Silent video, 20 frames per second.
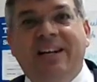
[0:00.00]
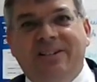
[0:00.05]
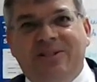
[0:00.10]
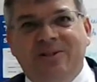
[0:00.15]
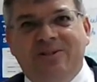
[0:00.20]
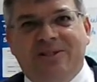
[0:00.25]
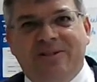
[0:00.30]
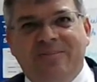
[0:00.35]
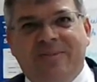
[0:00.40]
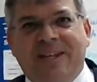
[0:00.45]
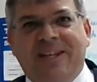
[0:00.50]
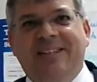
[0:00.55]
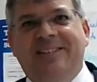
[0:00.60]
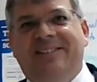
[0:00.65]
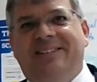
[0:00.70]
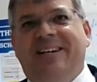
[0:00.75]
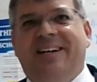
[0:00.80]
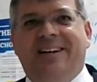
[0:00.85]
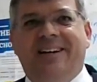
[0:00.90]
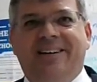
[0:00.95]
do some
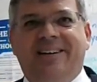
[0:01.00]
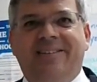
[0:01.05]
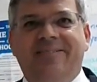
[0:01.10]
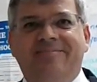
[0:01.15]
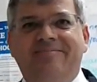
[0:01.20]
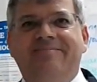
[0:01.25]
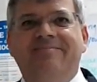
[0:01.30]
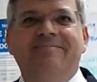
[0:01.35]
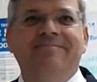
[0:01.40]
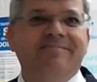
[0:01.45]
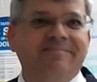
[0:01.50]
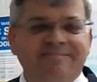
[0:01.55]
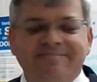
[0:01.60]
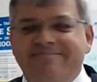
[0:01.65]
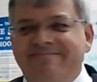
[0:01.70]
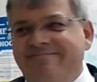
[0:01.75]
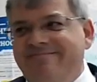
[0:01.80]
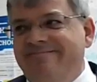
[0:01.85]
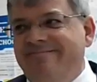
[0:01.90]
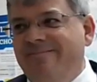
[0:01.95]
things
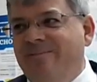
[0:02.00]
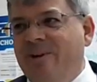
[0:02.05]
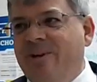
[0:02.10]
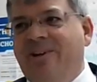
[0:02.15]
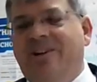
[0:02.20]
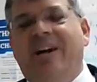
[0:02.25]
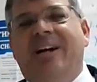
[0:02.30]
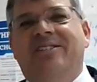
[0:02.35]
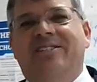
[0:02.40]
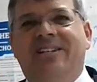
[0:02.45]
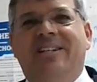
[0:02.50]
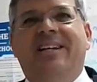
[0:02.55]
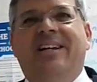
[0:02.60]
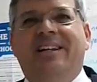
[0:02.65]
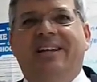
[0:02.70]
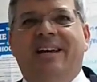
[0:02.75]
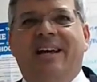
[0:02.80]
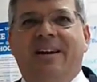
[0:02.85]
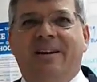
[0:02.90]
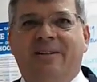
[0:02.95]
when you're not sitting
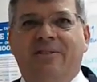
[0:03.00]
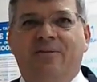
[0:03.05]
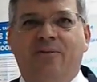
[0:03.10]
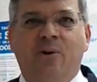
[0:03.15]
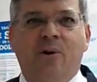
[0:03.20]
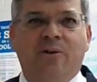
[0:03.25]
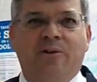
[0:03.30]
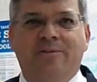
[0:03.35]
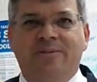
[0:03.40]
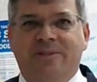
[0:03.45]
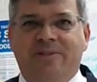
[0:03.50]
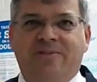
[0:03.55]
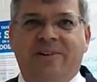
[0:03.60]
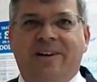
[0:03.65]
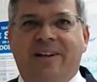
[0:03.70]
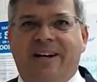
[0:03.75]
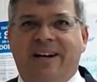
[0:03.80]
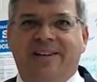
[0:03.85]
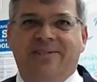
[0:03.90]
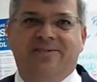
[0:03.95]
in the four rooms of the
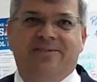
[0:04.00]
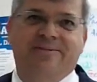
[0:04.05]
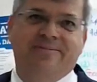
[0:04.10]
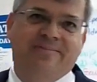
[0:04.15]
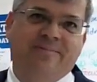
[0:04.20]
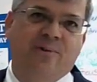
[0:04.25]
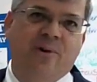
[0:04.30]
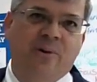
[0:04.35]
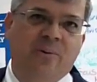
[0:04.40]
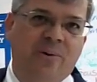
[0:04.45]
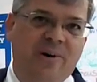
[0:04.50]
classroom.